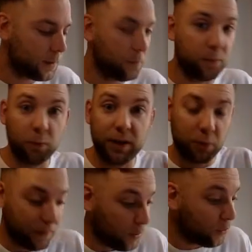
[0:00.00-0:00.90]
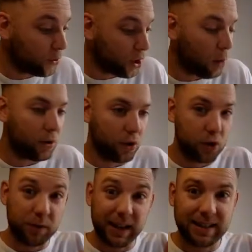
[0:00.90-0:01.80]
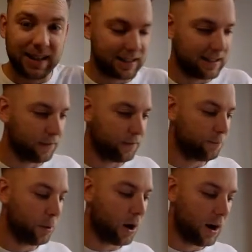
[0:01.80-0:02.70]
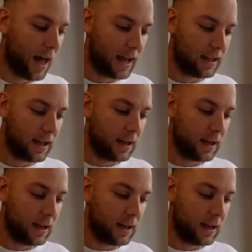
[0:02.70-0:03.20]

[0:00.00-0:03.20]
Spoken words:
we've already got one of those. We did a test in that part A,